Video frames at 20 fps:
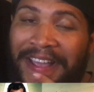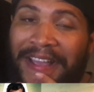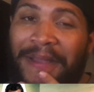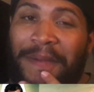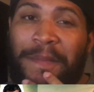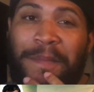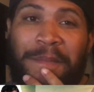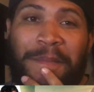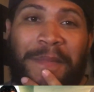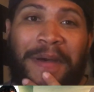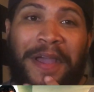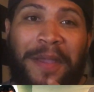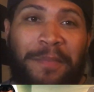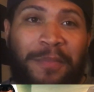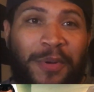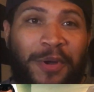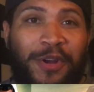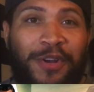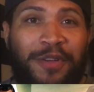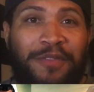in my
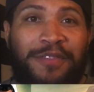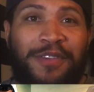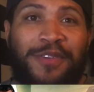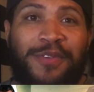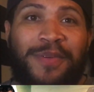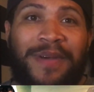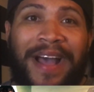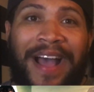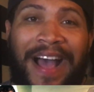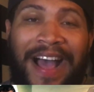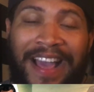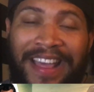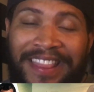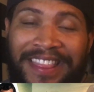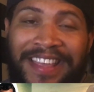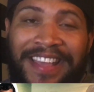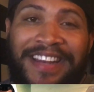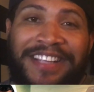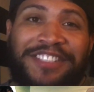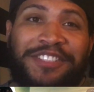point of view, I
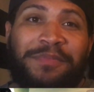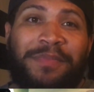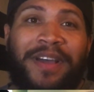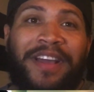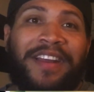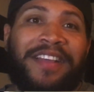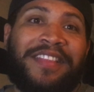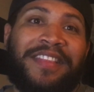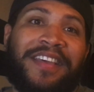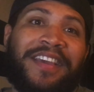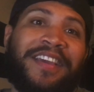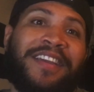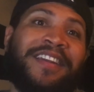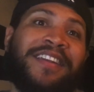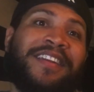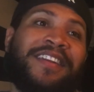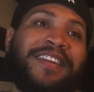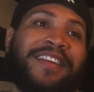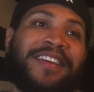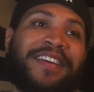think it's better
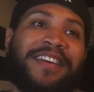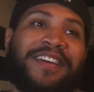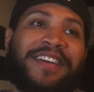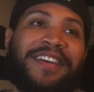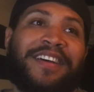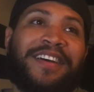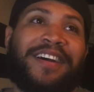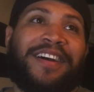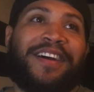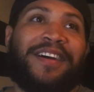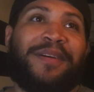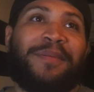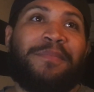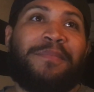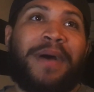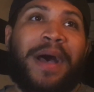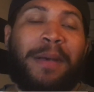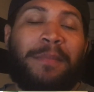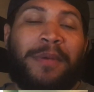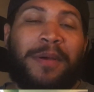than uh,
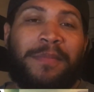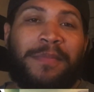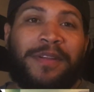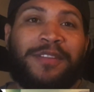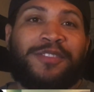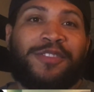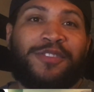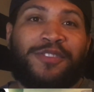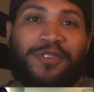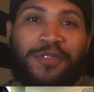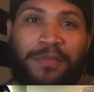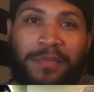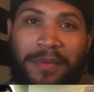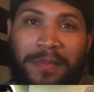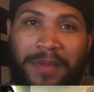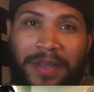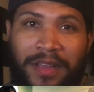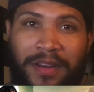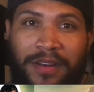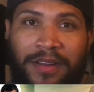Batman vs
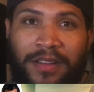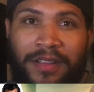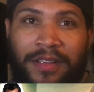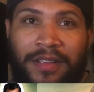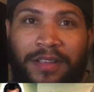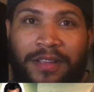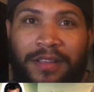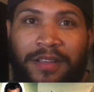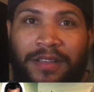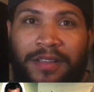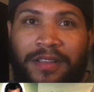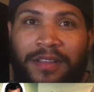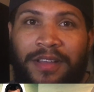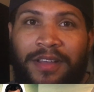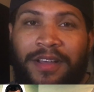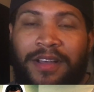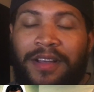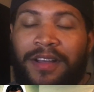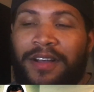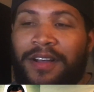Superman
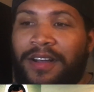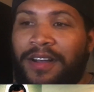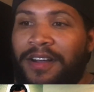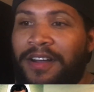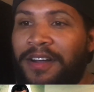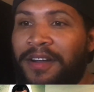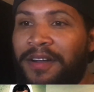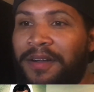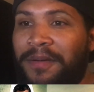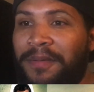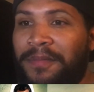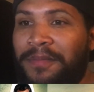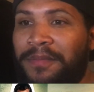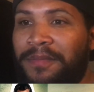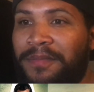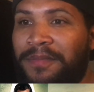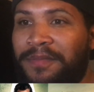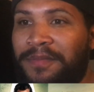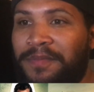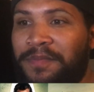
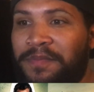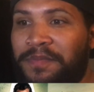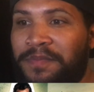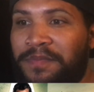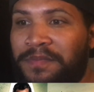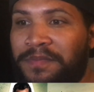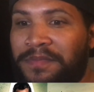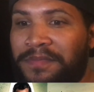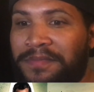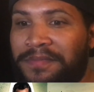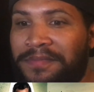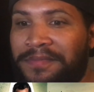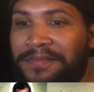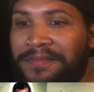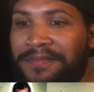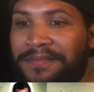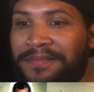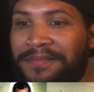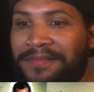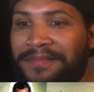um,
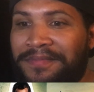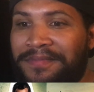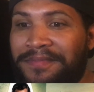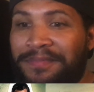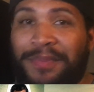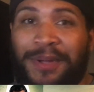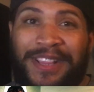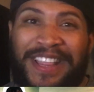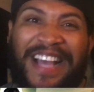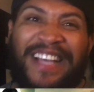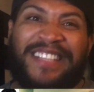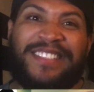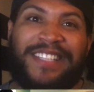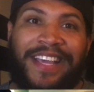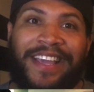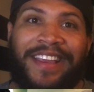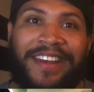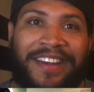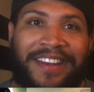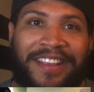but that's
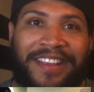it.